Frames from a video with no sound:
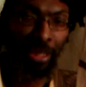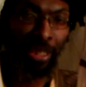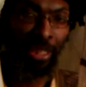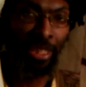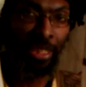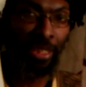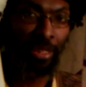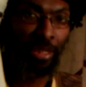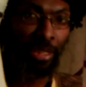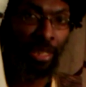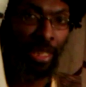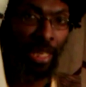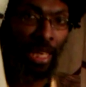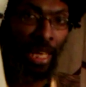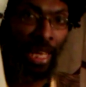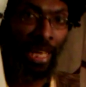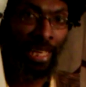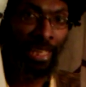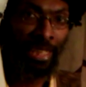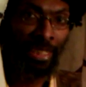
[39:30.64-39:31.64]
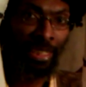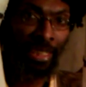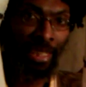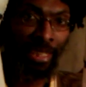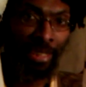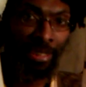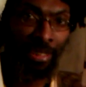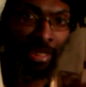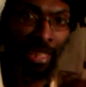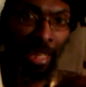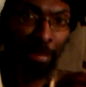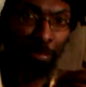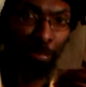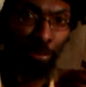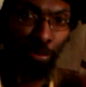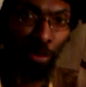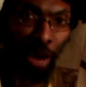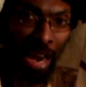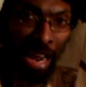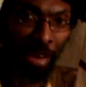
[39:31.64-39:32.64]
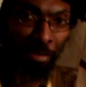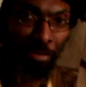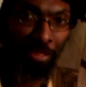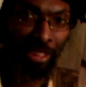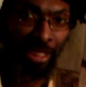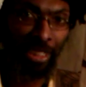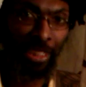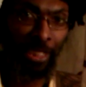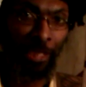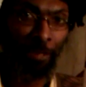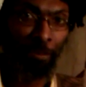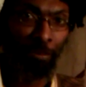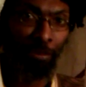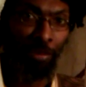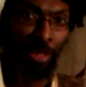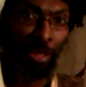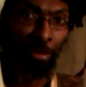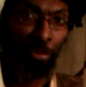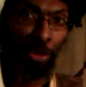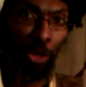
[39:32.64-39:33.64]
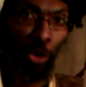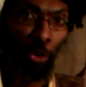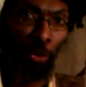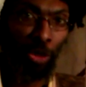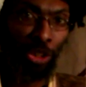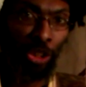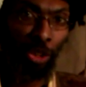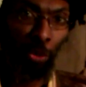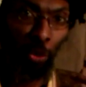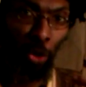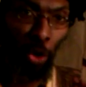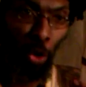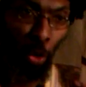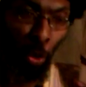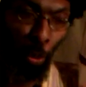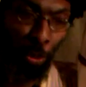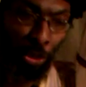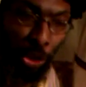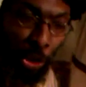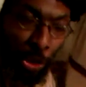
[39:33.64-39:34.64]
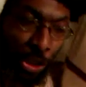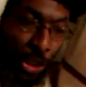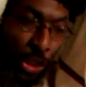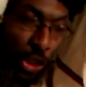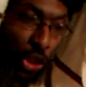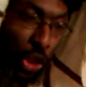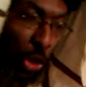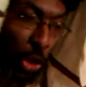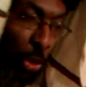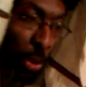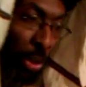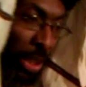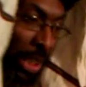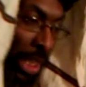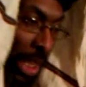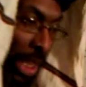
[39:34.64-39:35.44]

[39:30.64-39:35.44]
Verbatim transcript: this. And he says that prophecy, because what we're doing is showing